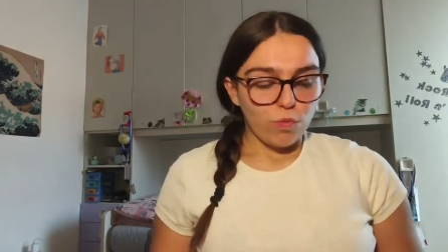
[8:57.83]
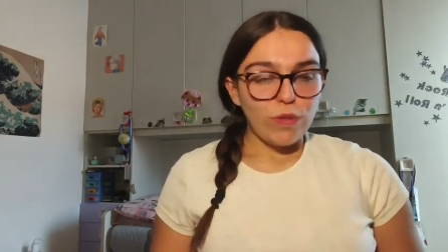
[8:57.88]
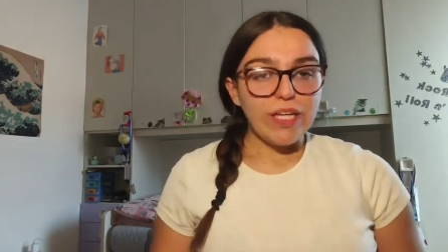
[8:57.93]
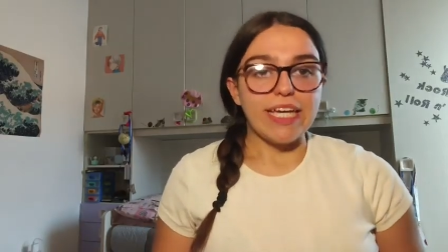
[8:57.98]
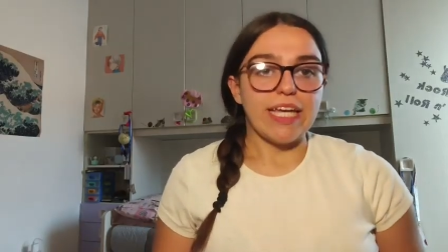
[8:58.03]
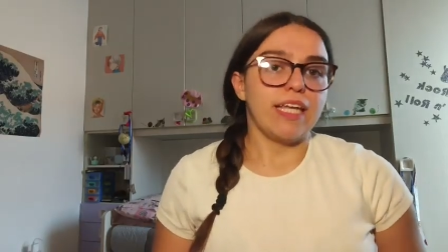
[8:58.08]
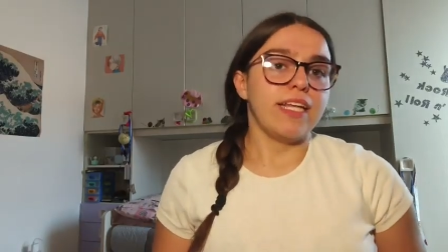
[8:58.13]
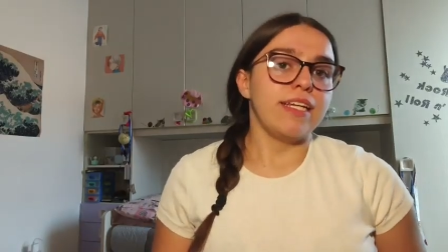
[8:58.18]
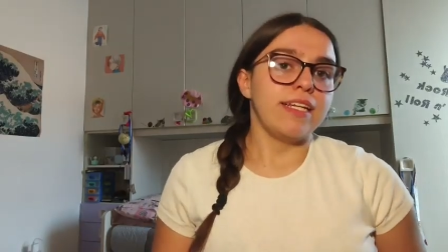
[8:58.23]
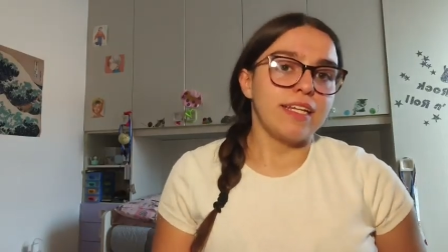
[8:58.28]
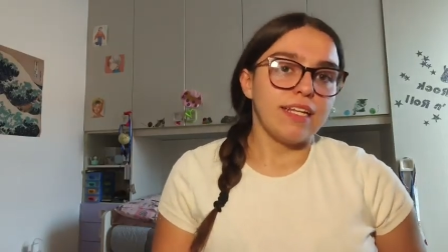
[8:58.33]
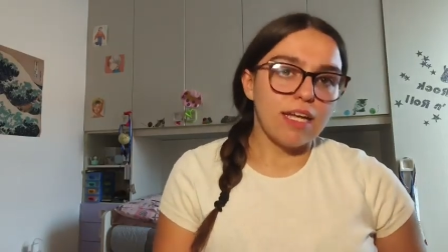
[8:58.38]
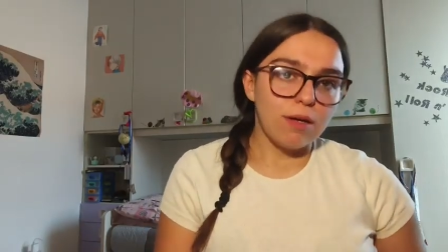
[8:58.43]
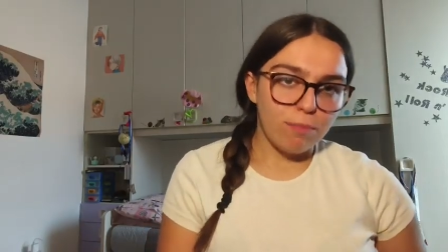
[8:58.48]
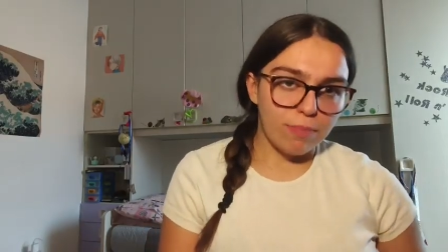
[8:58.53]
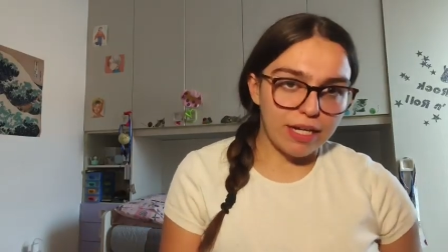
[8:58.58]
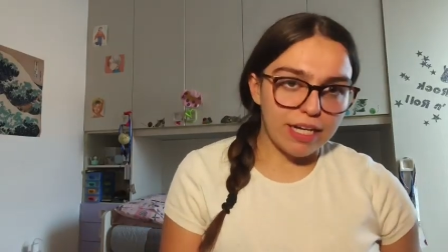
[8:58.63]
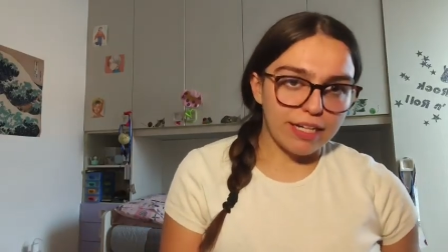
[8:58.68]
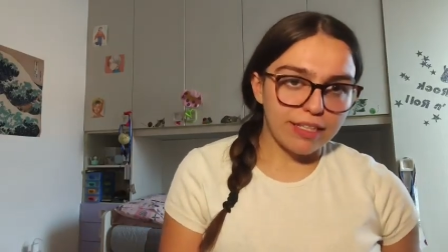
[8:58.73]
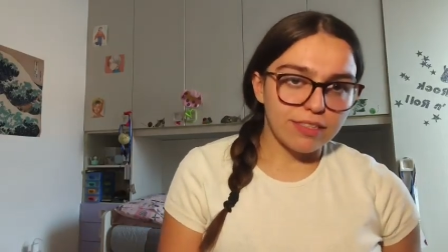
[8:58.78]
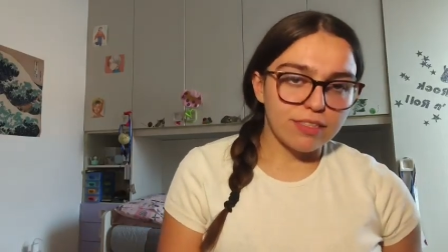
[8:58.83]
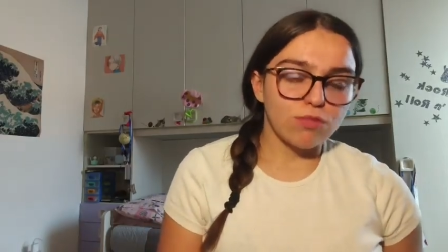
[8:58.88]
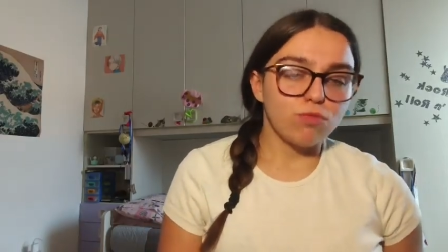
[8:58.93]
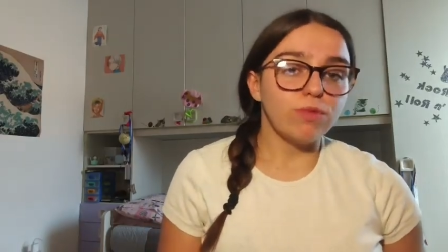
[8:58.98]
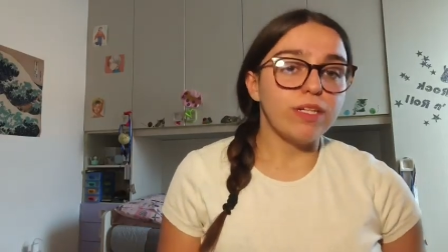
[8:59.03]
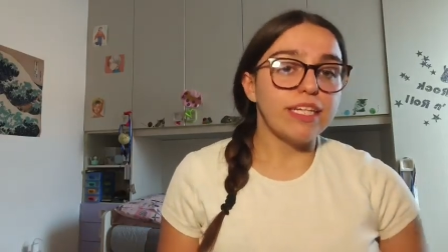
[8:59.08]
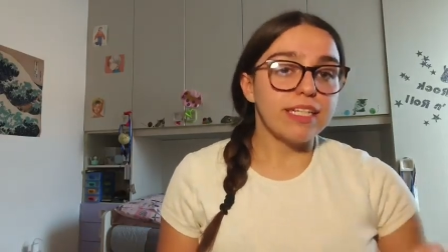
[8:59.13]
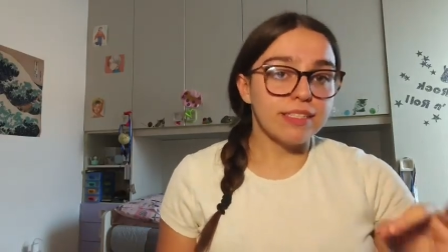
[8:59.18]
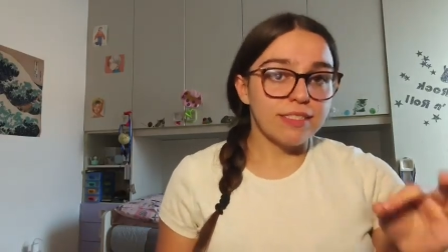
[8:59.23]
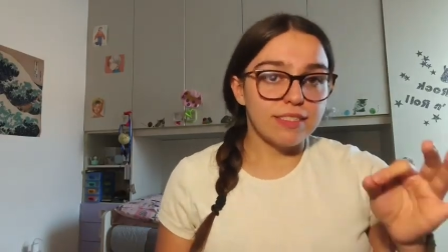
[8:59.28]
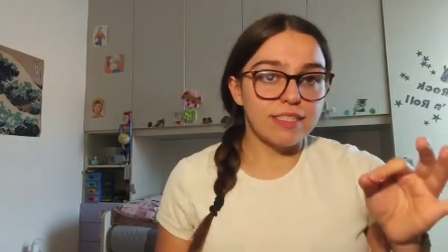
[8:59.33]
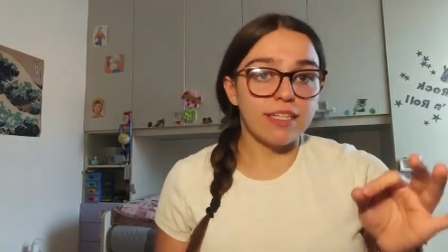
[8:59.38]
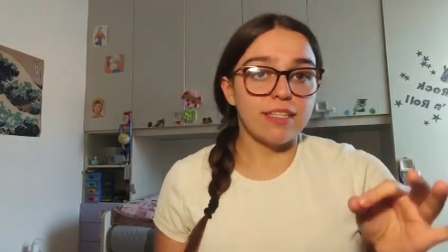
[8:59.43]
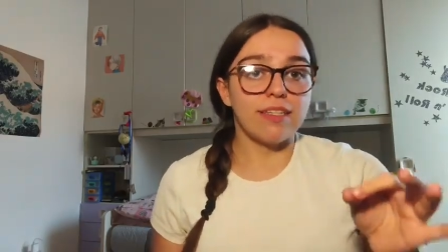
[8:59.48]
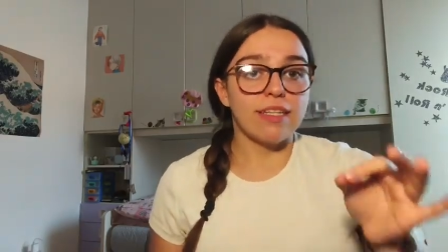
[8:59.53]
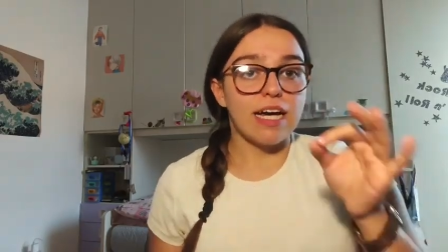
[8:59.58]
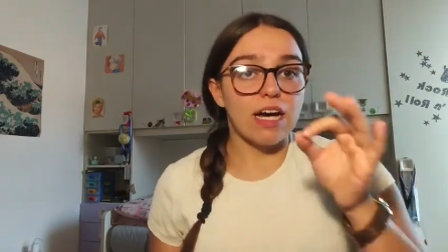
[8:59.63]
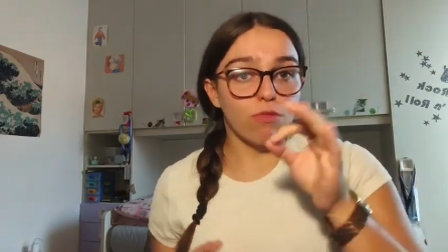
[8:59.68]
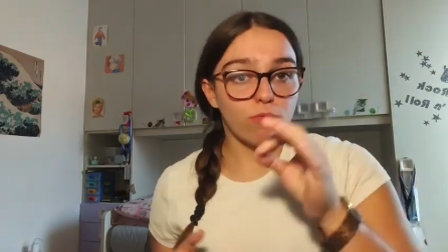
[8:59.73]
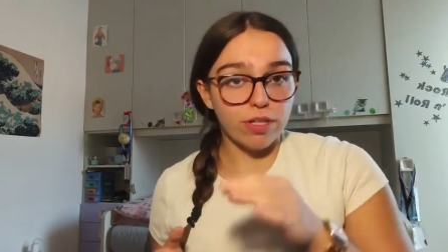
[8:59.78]
we can apply it. We can
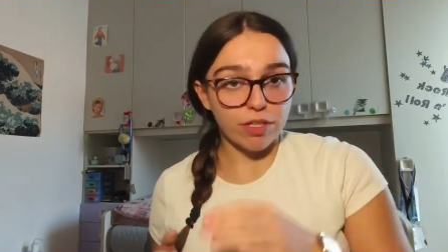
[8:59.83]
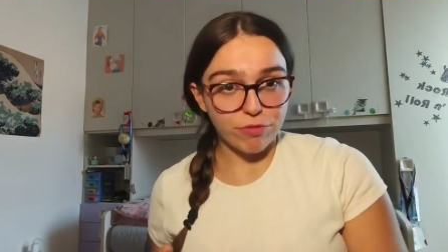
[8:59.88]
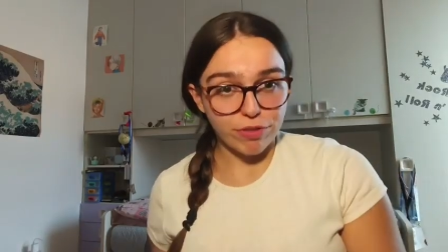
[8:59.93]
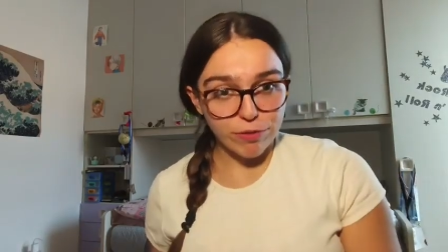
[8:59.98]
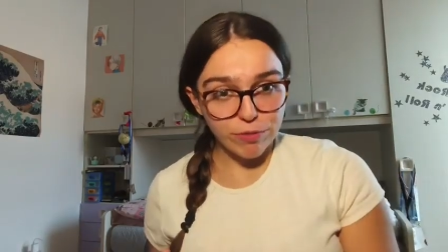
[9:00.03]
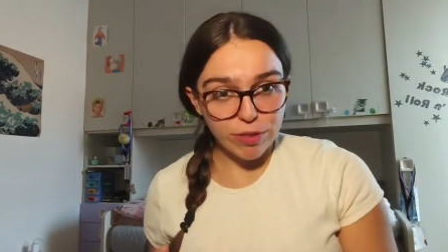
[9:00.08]
send our